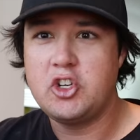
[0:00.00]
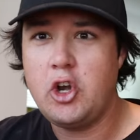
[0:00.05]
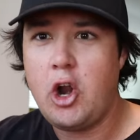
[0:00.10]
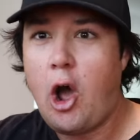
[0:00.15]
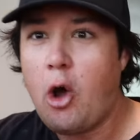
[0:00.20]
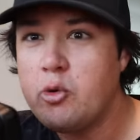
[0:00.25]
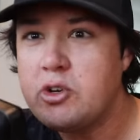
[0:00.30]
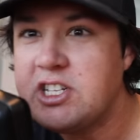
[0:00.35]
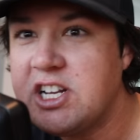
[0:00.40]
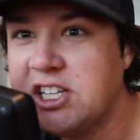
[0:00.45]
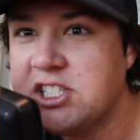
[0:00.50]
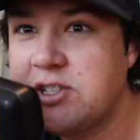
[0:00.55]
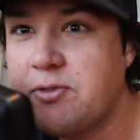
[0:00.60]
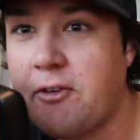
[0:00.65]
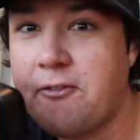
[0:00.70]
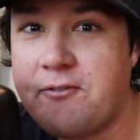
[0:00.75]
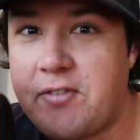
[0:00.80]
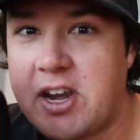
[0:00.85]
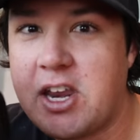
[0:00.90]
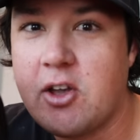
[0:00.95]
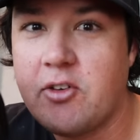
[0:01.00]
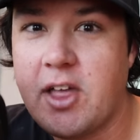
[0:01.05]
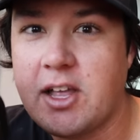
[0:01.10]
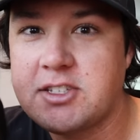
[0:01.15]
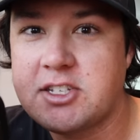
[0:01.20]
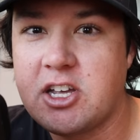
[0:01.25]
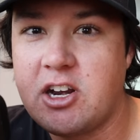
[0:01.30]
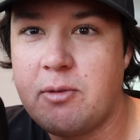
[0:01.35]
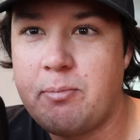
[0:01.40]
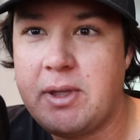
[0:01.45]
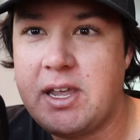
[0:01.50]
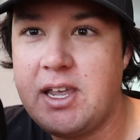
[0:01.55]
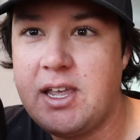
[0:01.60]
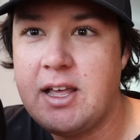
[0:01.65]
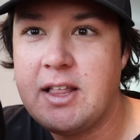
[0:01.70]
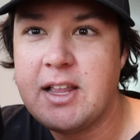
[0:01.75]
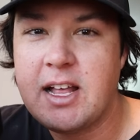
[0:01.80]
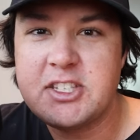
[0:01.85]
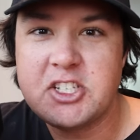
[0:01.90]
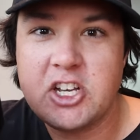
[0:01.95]
You know how nuts of a video that's gonna be?
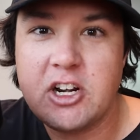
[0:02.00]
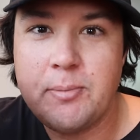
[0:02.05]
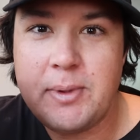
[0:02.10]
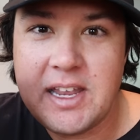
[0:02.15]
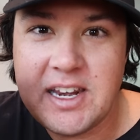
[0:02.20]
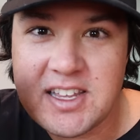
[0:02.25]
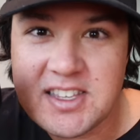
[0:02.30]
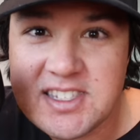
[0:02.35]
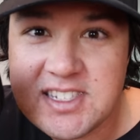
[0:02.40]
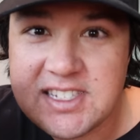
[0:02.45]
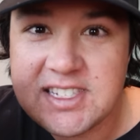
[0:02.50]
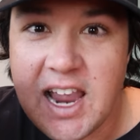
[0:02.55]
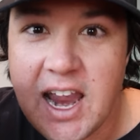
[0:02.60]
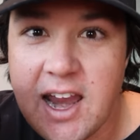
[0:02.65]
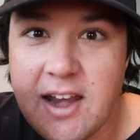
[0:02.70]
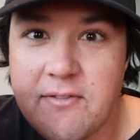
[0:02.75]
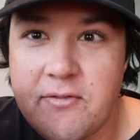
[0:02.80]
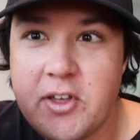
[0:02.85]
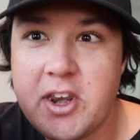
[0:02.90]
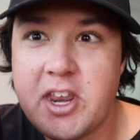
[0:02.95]
That's gonna be an insane